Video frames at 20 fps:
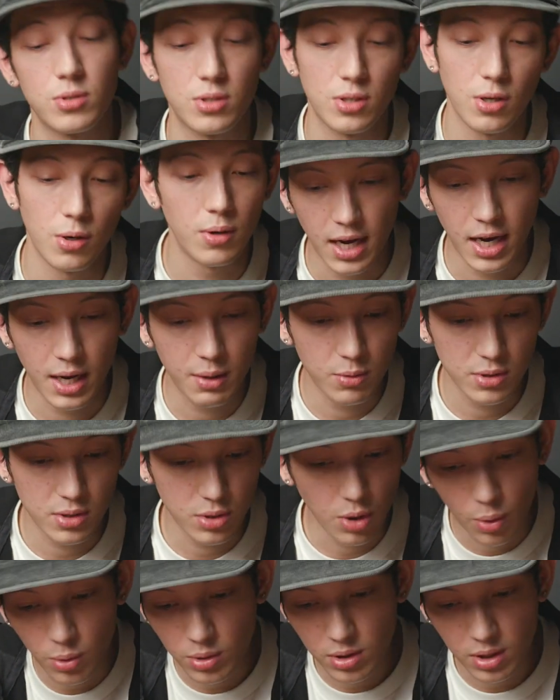So I would
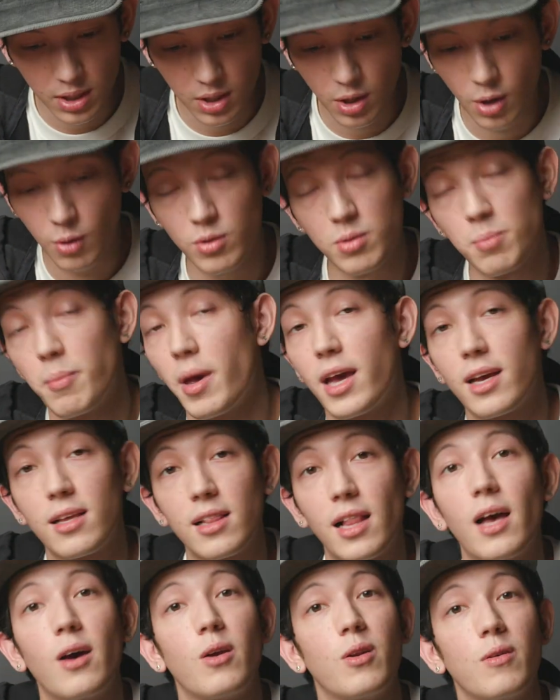totally go with
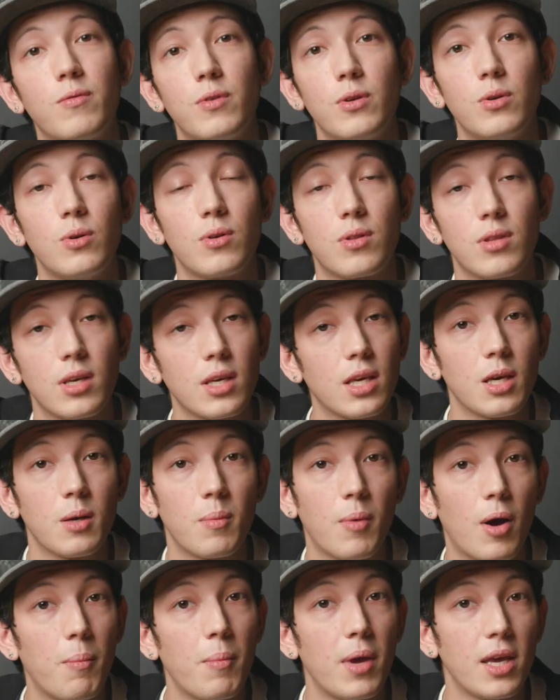MagCloud if you're thinking
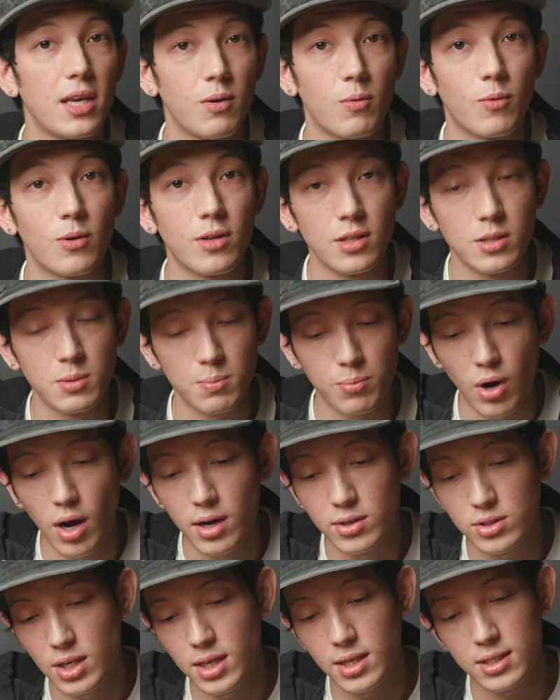about making one of these
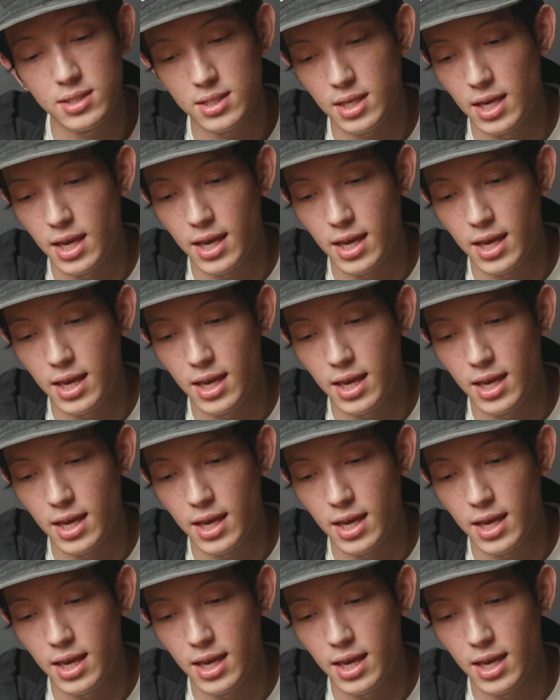projects.